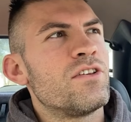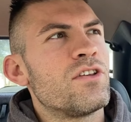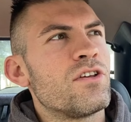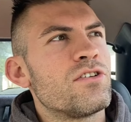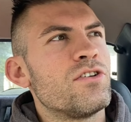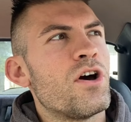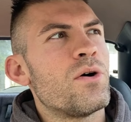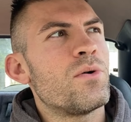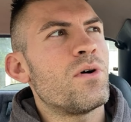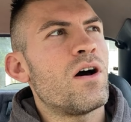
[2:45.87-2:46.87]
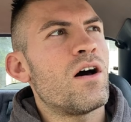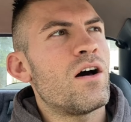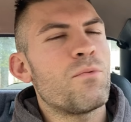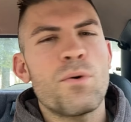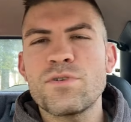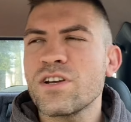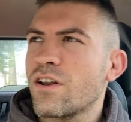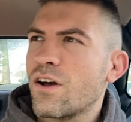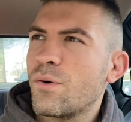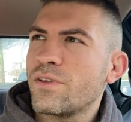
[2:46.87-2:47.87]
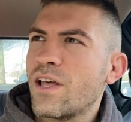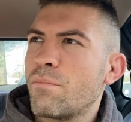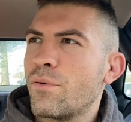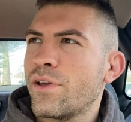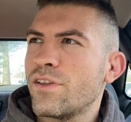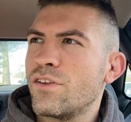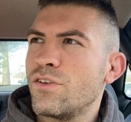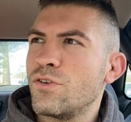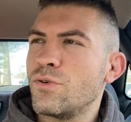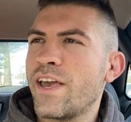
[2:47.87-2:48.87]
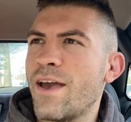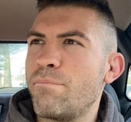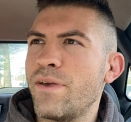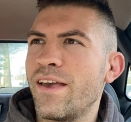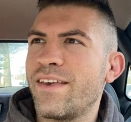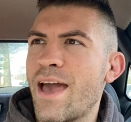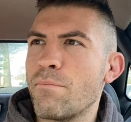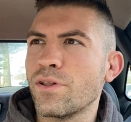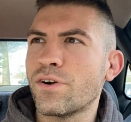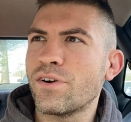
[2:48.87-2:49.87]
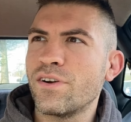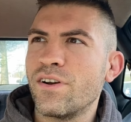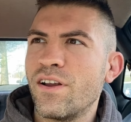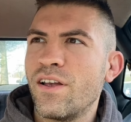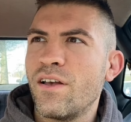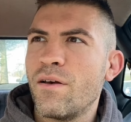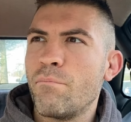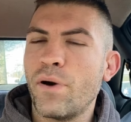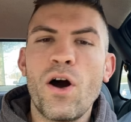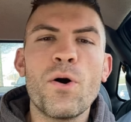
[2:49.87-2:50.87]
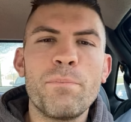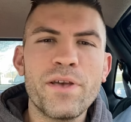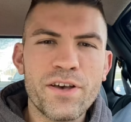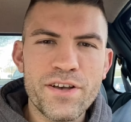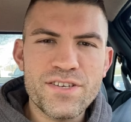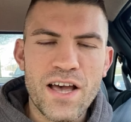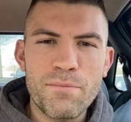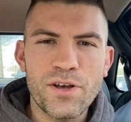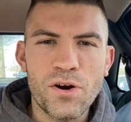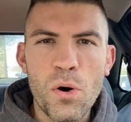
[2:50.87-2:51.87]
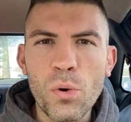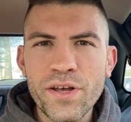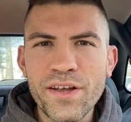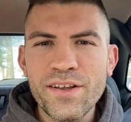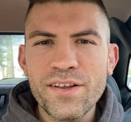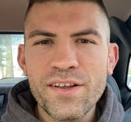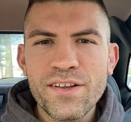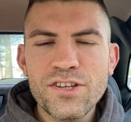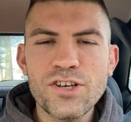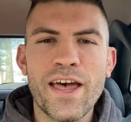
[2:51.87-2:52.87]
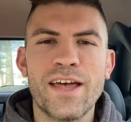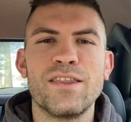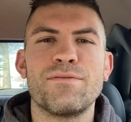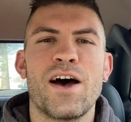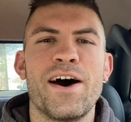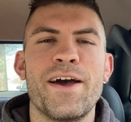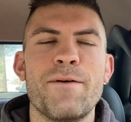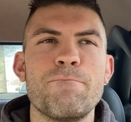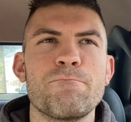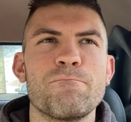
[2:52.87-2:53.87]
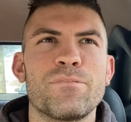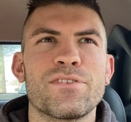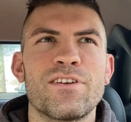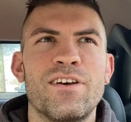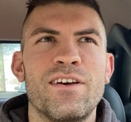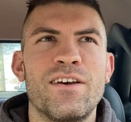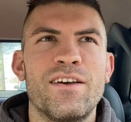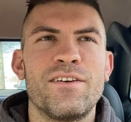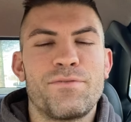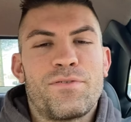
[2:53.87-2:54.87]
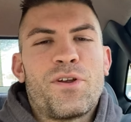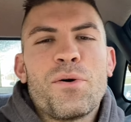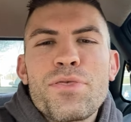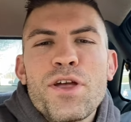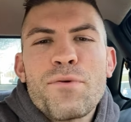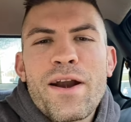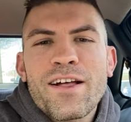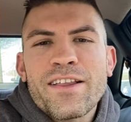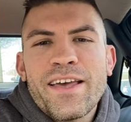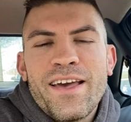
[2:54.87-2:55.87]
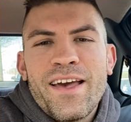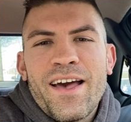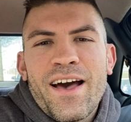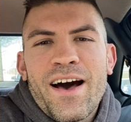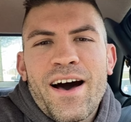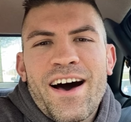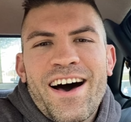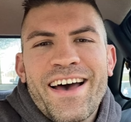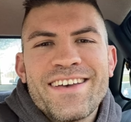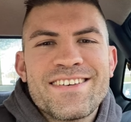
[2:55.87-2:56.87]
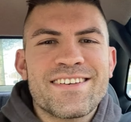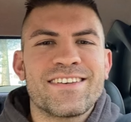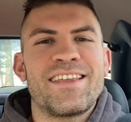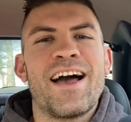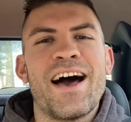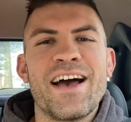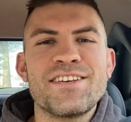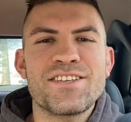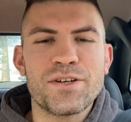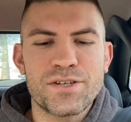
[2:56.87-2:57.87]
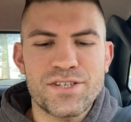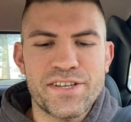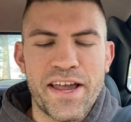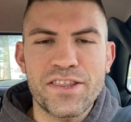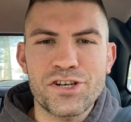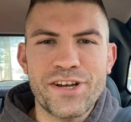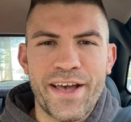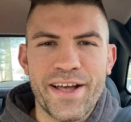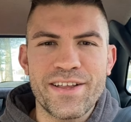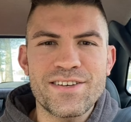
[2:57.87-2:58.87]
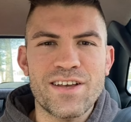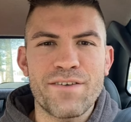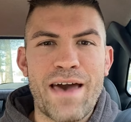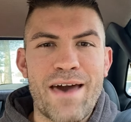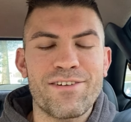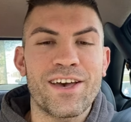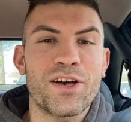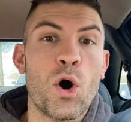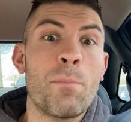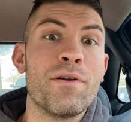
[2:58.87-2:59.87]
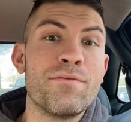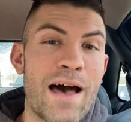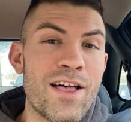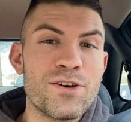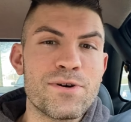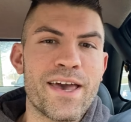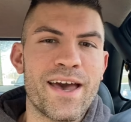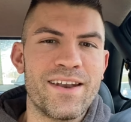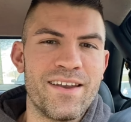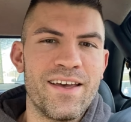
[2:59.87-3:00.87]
you know, what was I gonna go with that point? You can't be a gambler, but because I'm gonna hold it till the end of time, you know, theoretically, I still stand the chance of having it go up in value again.